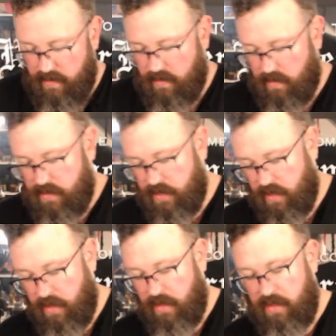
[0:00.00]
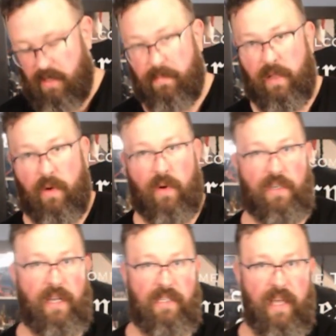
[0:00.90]
It's here. You can see the blood
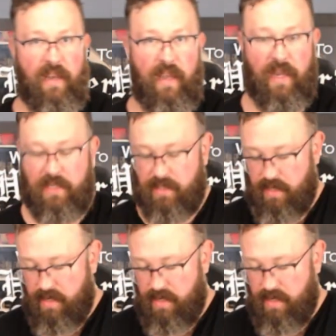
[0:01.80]
orange has that nice